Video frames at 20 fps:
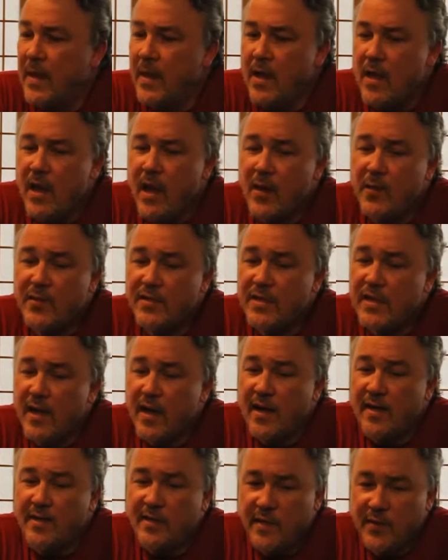shit. I was
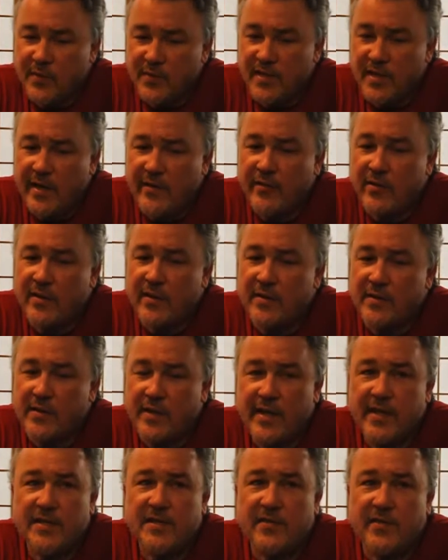not. I was never a
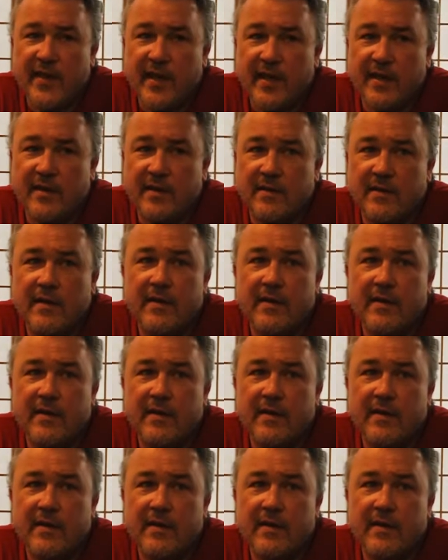Kiss fan.